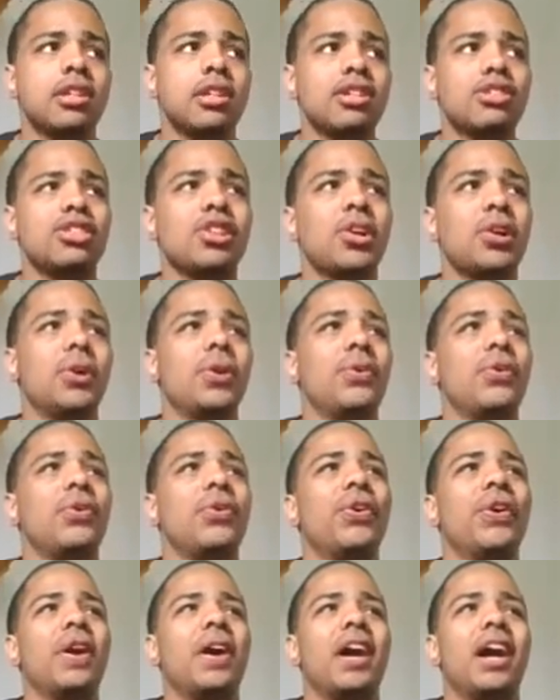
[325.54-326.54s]
So,
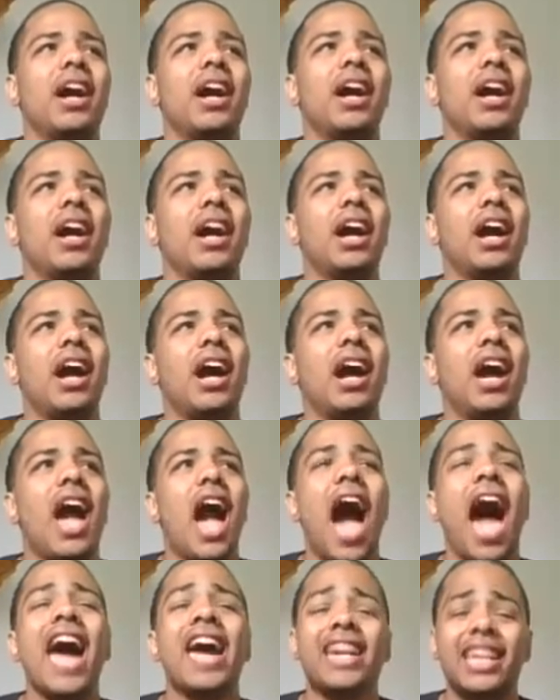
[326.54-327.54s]

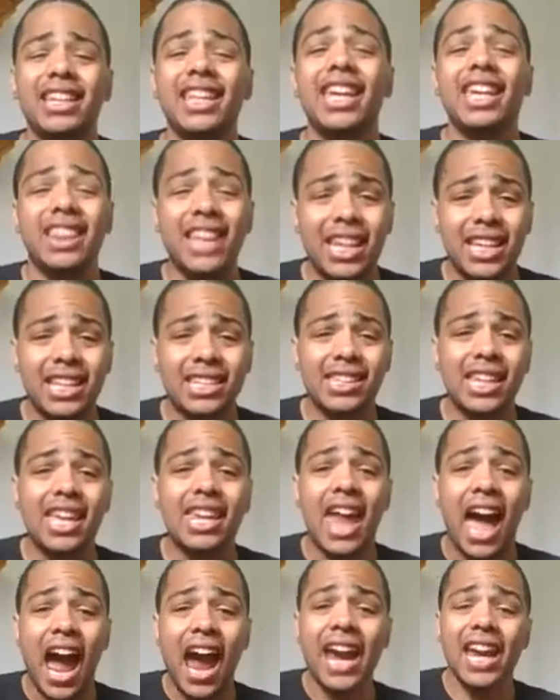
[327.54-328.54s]
I like I said,
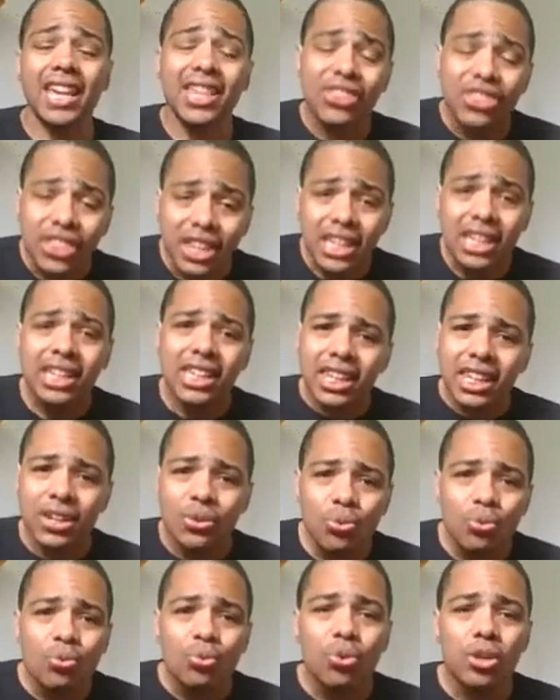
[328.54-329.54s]
I think it
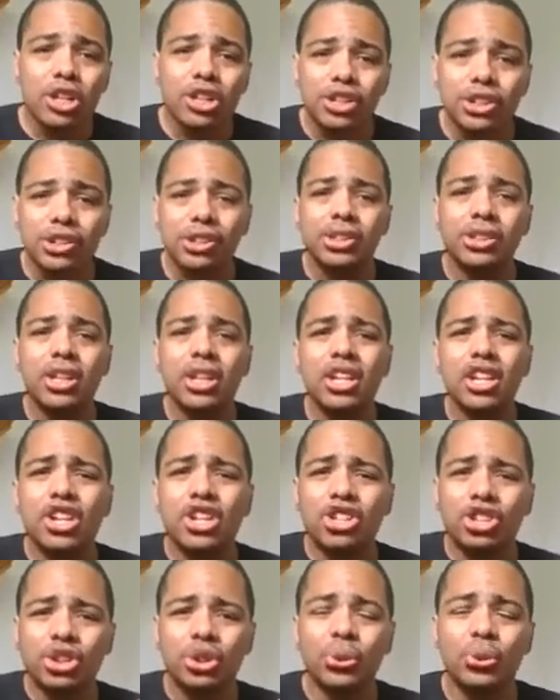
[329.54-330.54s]
was
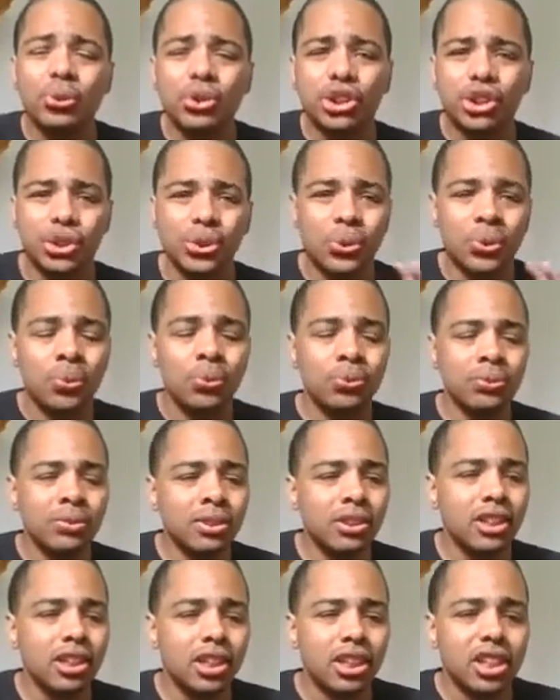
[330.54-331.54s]
too soon
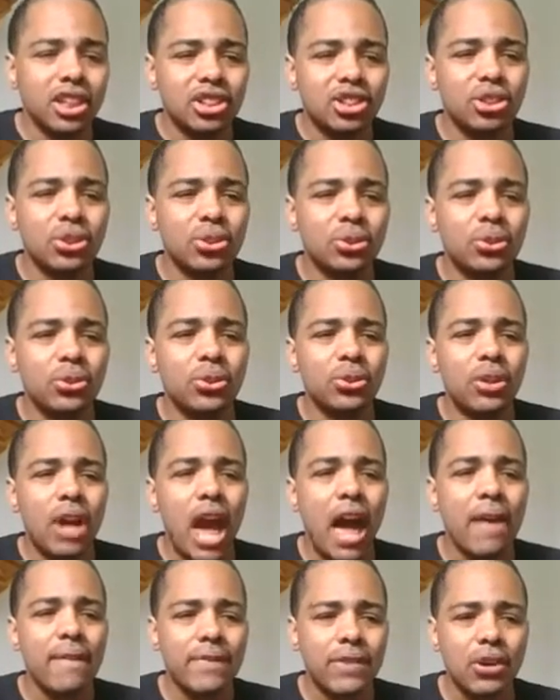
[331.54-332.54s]
to
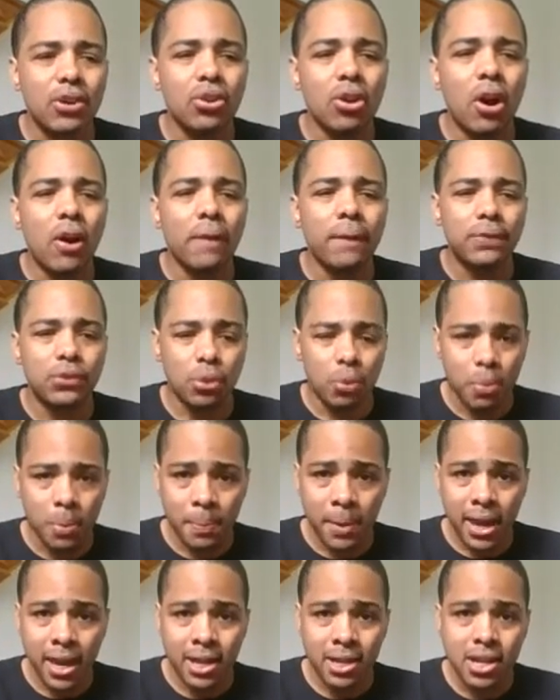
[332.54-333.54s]
have killed off
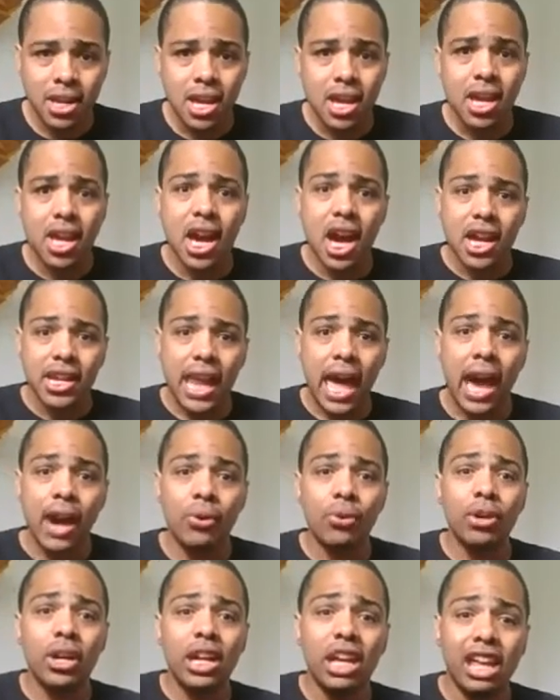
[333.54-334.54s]
Superman.
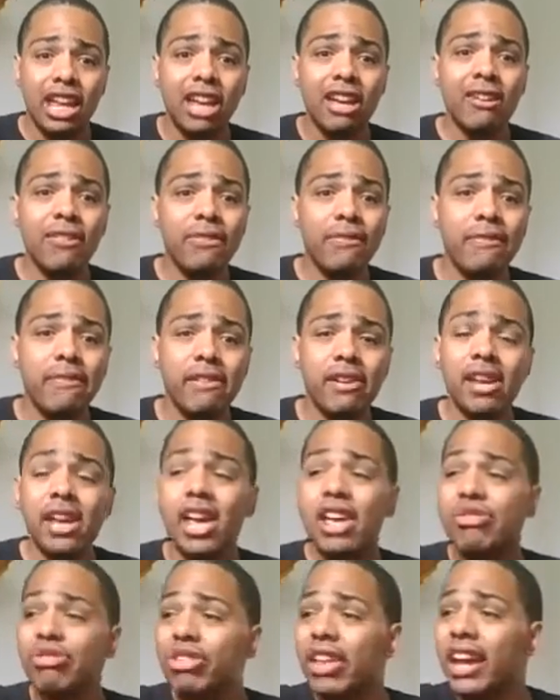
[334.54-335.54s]
Now, if
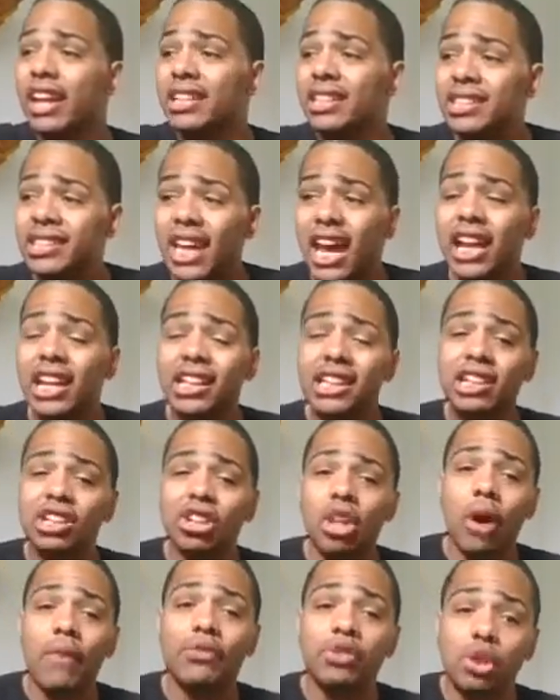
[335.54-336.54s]
they decided to kill
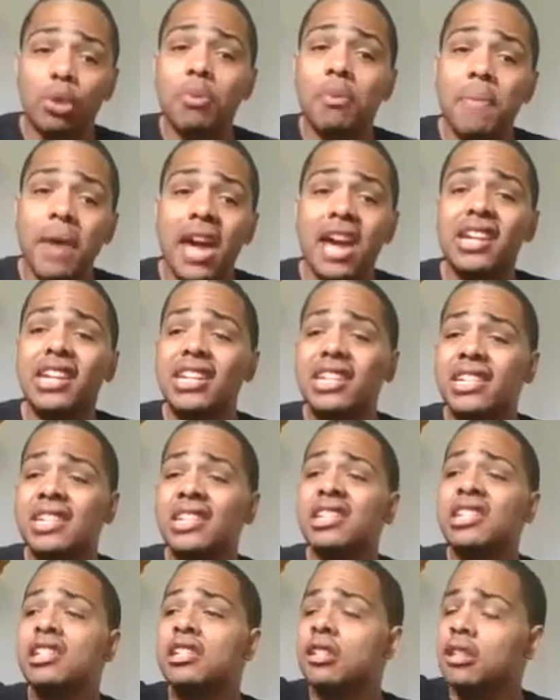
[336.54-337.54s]
off Superman
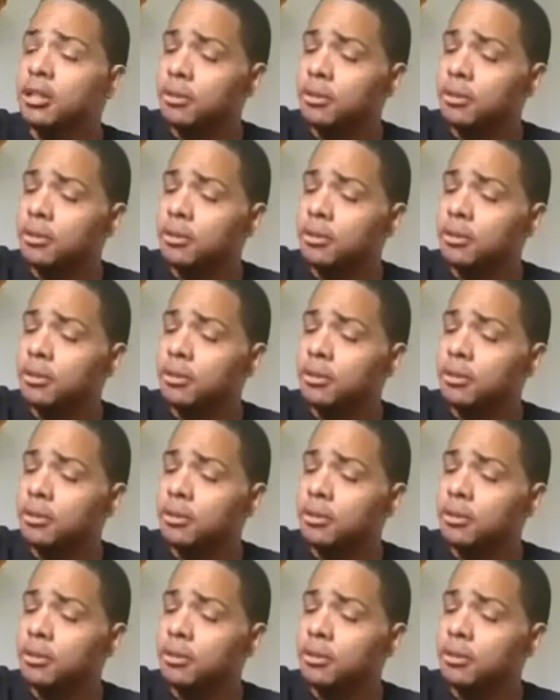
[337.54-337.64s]
in